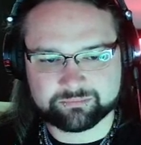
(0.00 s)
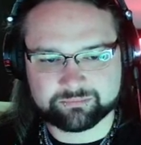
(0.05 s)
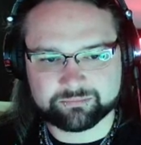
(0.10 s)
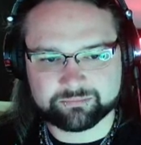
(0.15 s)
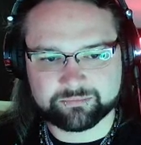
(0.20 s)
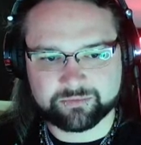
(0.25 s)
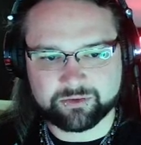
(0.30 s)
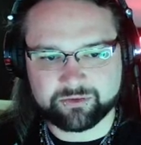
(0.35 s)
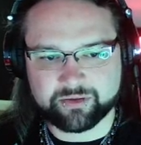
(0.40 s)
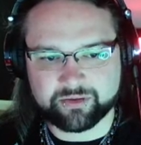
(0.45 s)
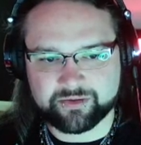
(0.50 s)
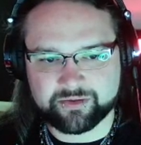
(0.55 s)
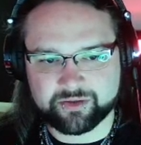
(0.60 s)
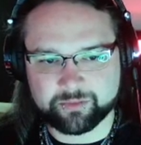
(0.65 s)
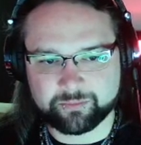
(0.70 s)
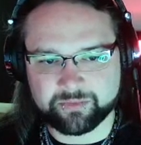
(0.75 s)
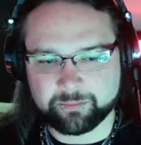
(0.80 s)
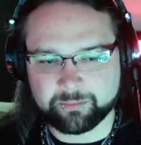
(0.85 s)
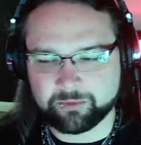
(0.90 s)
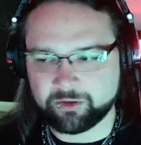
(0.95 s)
Looks like somebody
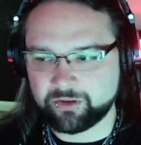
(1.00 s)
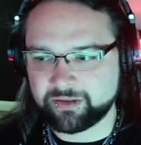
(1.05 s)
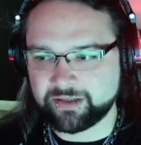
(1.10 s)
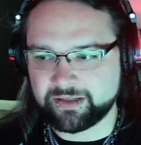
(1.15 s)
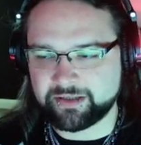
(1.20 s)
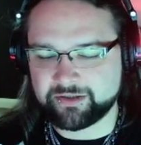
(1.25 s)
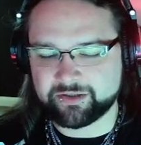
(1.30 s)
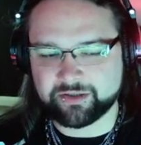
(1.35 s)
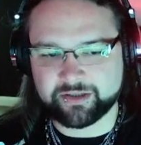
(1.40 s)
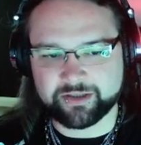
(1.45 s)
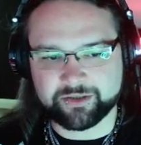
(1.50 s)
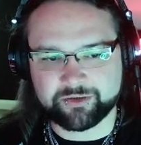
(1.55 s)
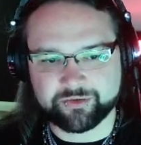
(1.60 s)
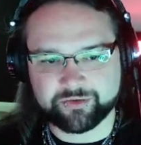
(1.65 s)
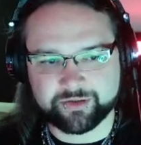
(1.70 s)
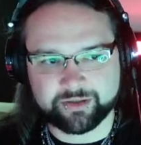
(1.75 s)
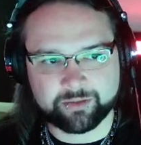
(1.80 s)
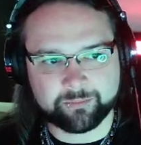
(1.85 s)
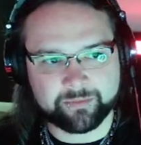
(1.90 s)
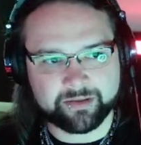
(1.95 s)
bought an entire tree
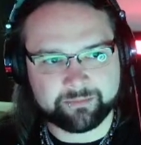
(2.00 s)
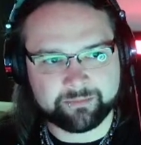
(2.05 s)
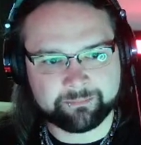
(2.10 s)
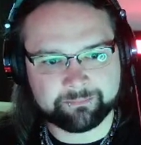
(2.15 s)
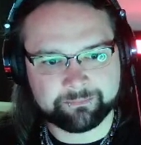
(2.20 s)
up there.